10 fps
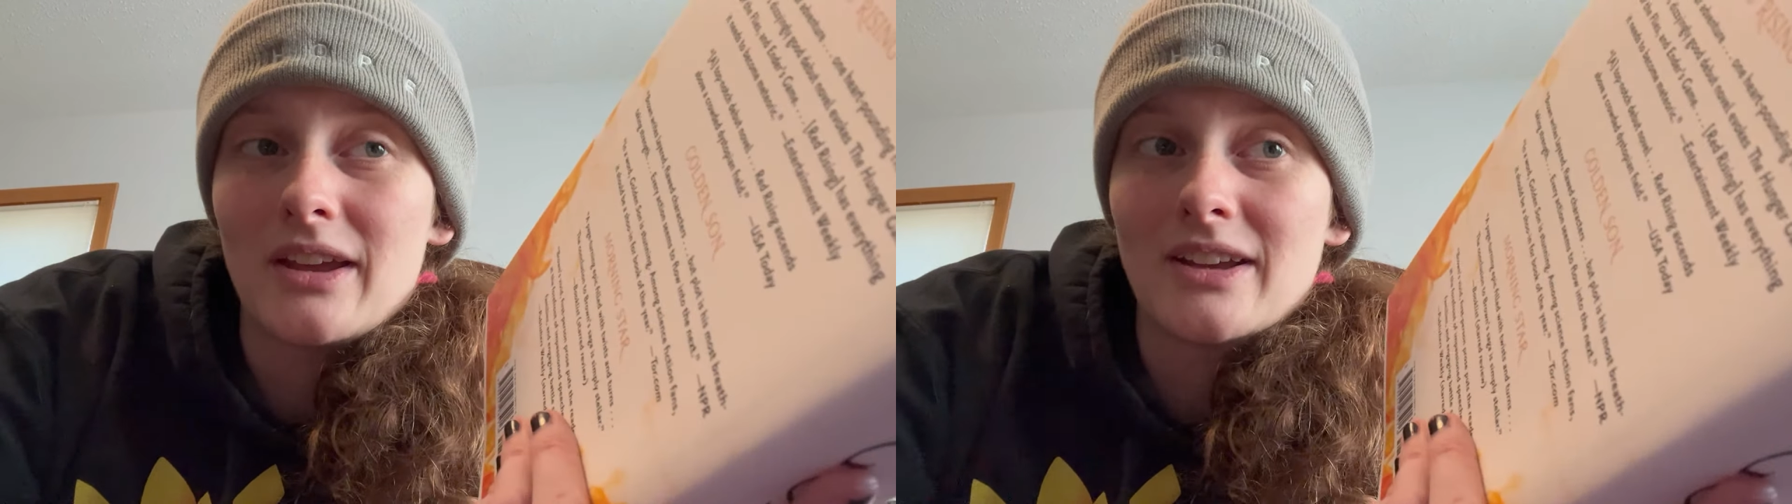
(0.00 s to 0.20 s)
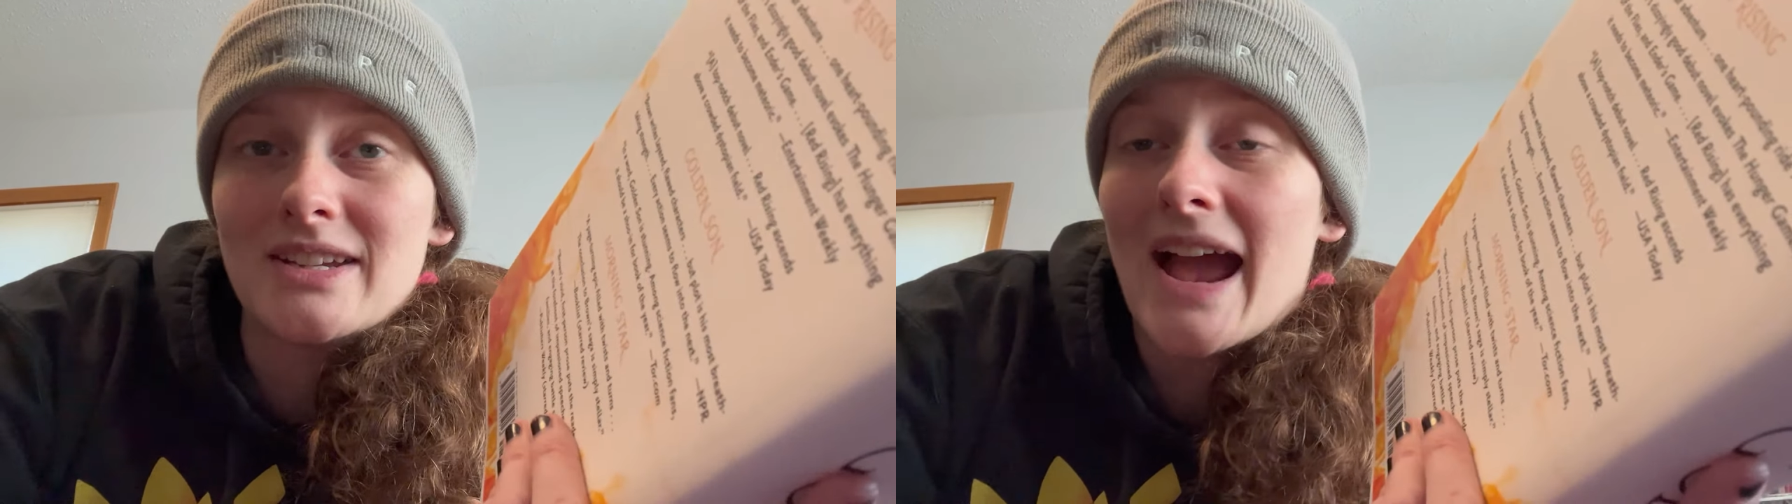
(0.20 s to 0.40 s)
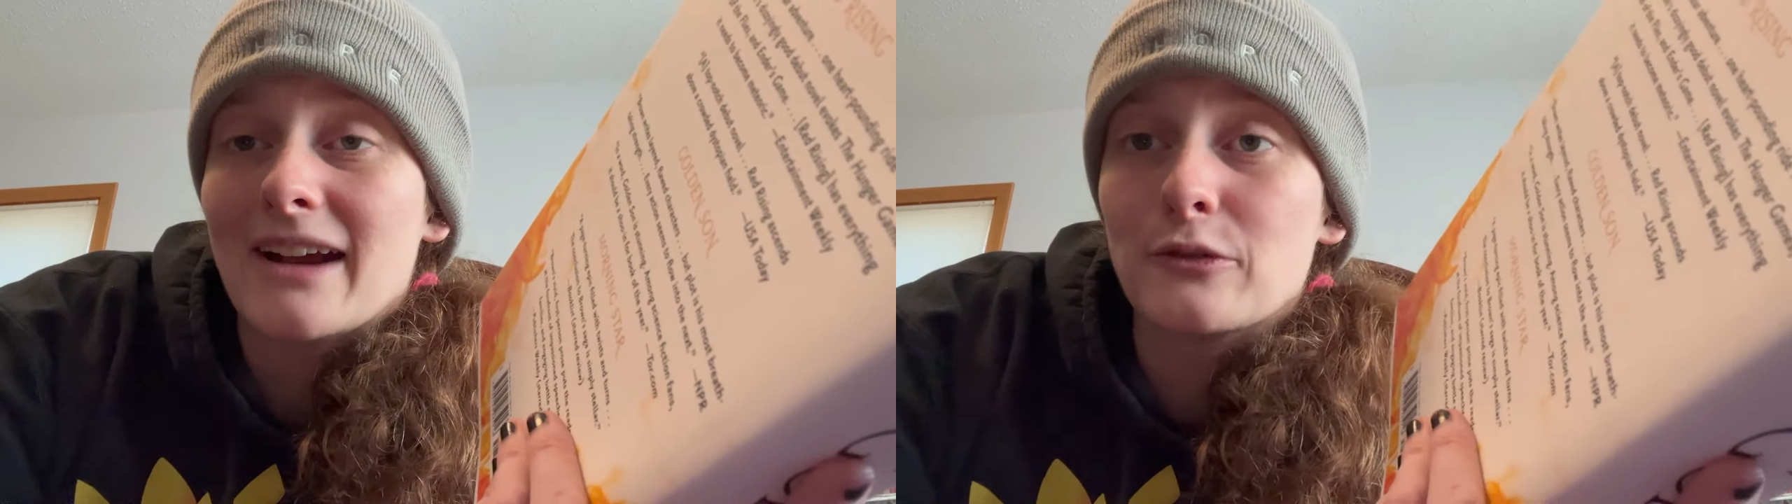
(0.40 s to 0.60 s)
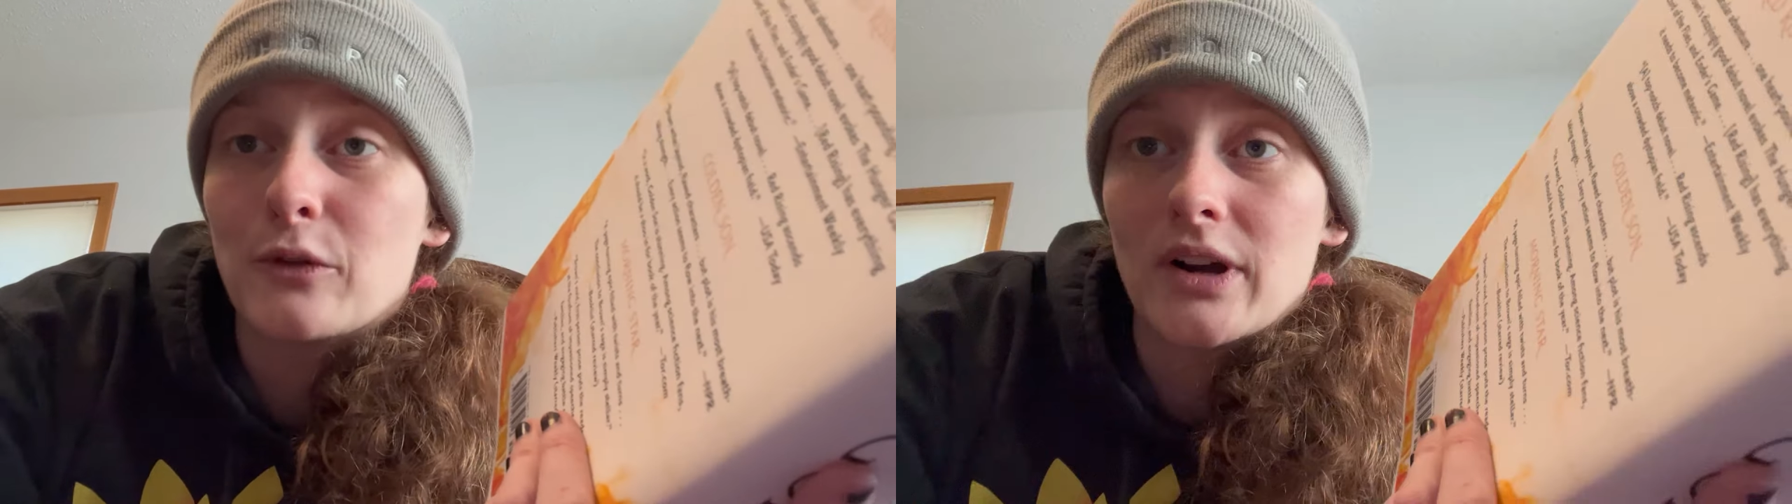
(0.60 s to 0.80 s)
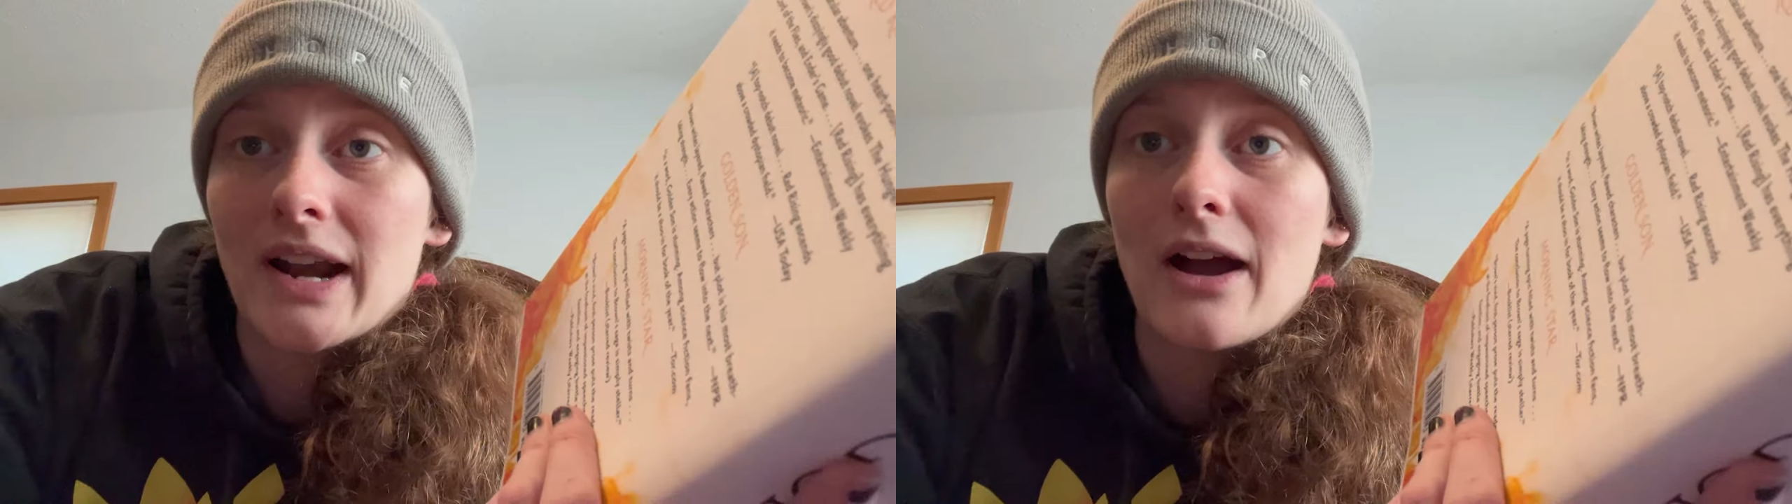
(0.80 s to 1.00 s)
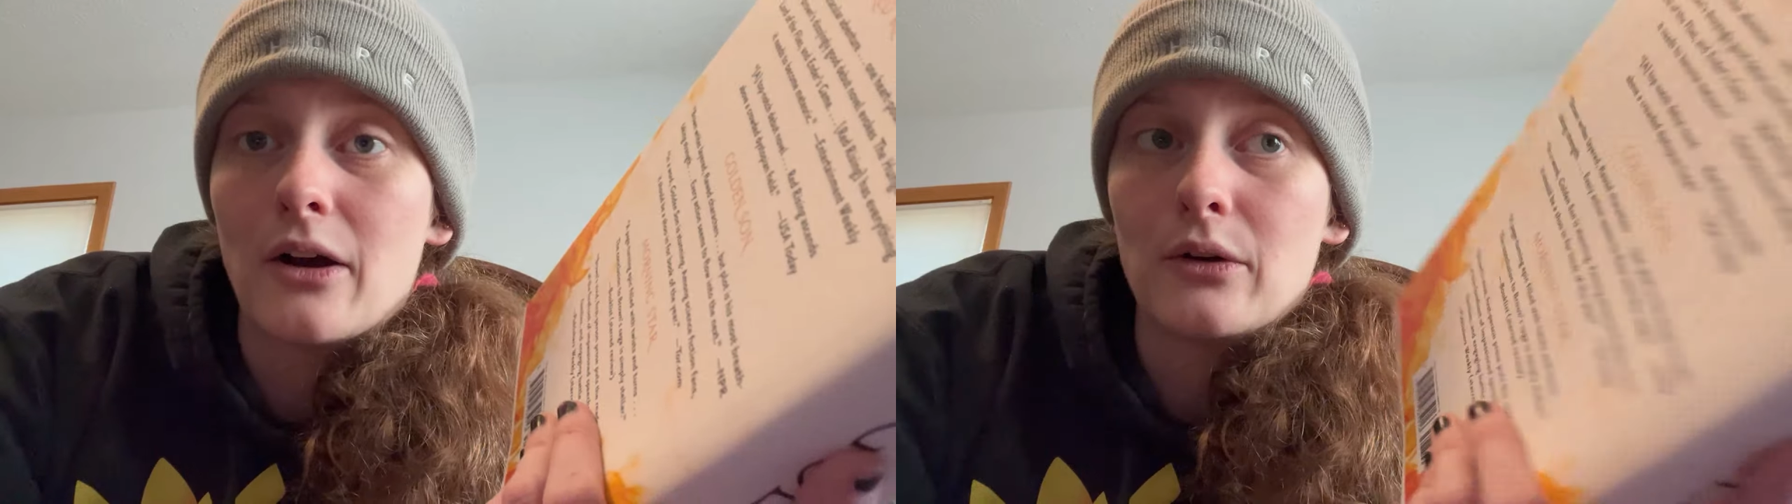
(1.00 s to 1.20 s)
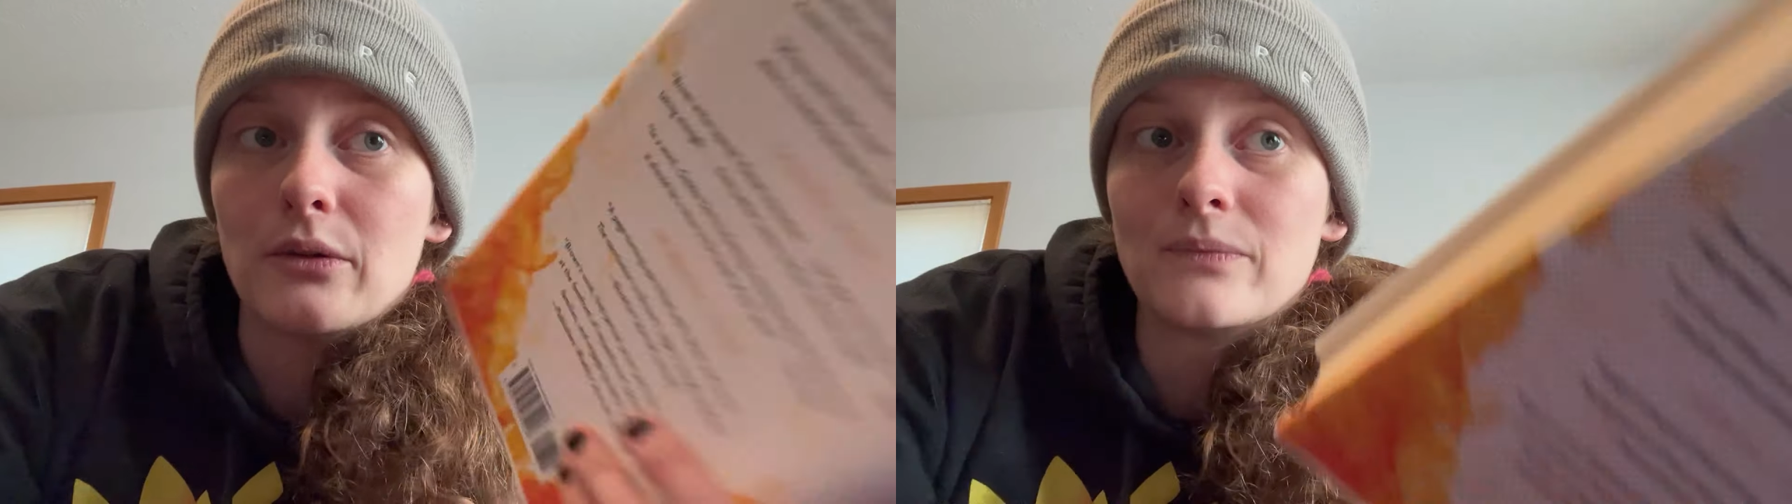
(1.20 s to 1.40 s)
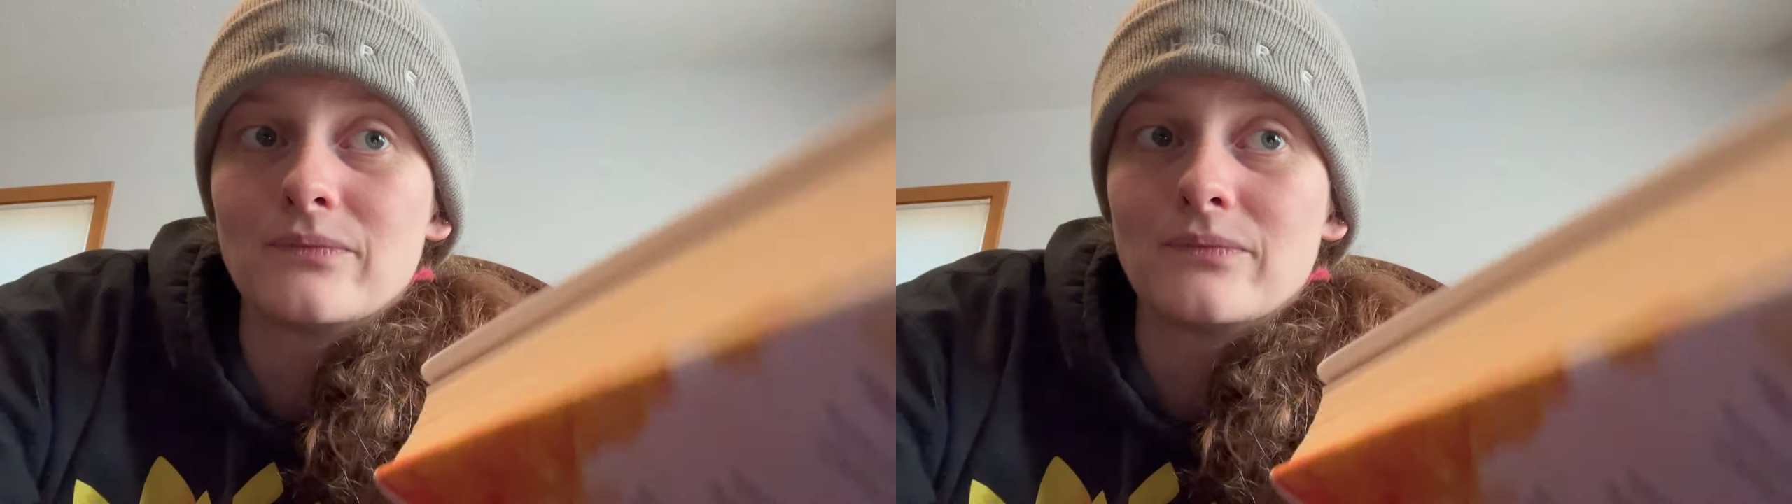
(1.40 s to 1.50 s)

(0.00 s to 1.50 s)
attacked for now,